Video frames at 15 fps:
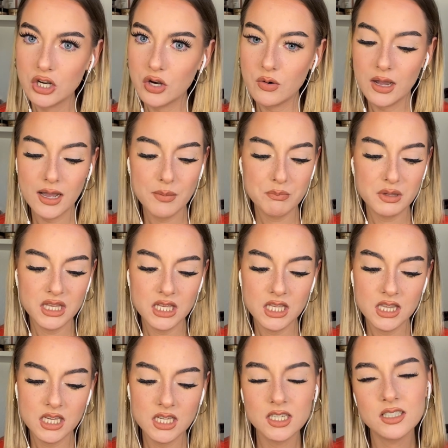happy
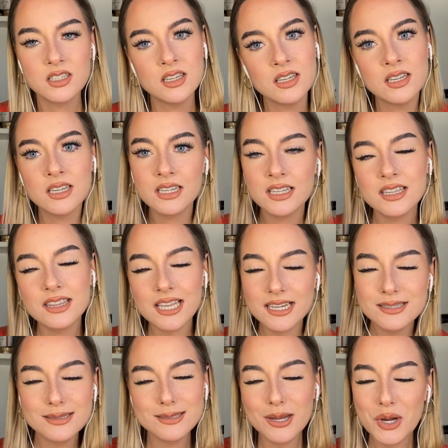that
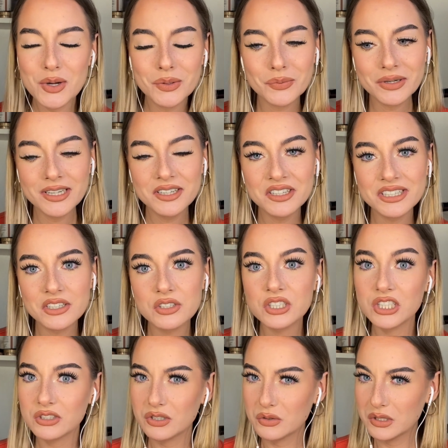that's not real,
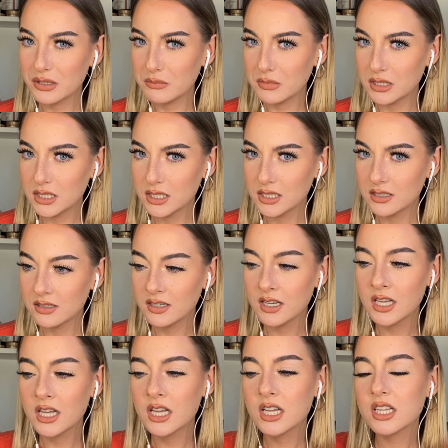you know what I mean?
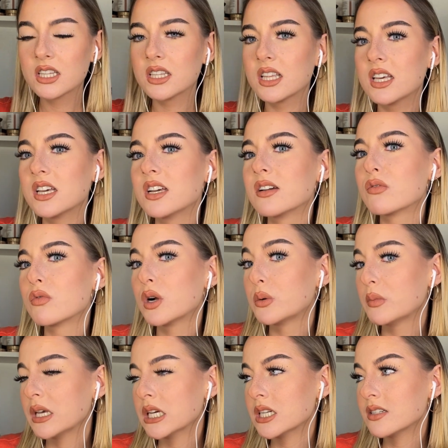Like,
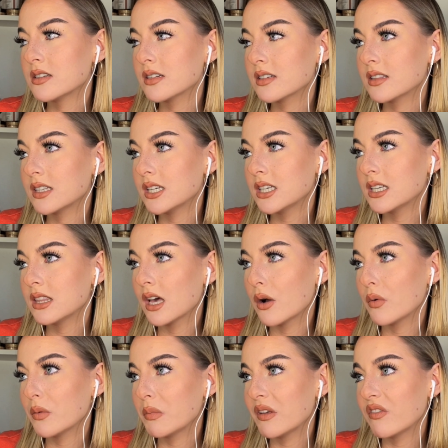romantically that
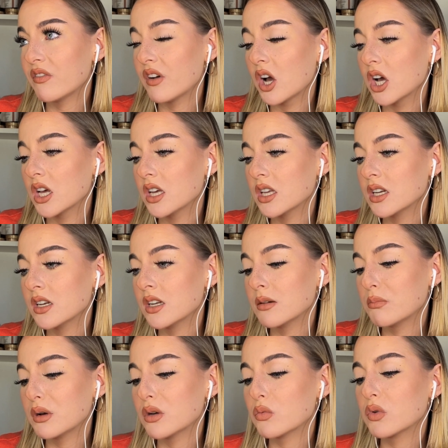would be fun,
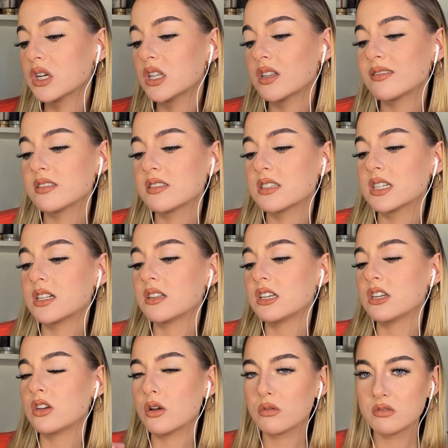but realistically,
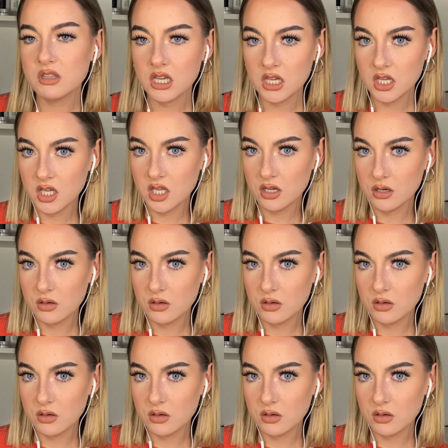no thank you.